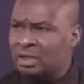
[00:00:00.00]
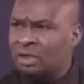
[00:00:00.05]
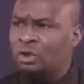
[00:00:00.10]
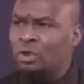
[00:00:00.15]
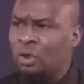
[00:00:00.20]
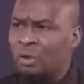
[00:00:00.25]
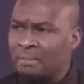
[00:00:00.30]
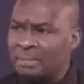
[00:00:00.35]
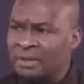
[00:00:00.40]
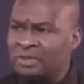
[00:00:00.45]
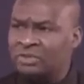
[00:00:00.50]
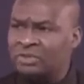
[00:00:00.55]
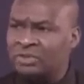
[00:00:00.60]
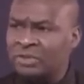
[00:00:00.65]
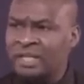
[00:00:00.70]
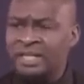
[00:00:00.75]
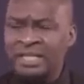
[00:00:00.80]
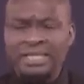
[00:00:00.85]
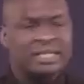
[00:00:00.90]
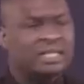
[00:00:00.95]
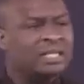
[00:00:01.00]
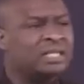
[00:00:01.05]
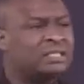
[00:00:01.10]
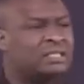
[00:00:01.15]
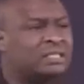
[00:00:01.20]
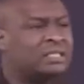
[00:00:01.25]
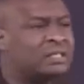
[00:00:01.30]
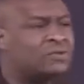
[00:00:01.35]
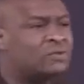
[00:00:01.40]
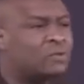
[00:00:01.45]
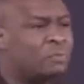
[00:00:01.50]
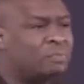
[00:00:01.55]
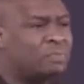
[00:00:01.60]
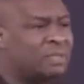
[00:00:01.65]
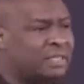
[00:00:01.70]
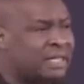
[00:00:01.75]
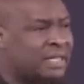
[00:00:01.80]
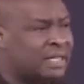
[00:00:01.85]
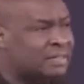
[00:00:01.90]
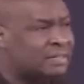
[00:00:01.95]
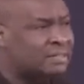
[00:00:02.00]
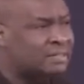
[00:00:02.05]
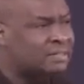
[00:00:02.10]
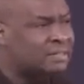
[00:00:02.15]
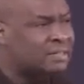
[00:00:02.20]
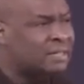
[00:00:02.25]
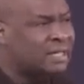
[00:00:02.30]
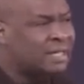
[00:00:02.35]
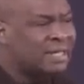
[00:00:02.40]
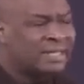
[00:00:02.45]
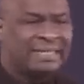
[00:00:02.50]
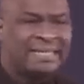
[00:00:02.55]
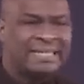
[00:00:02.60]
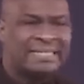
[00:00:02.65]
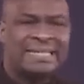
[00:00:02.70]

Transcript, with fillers: Number three is disobedience. These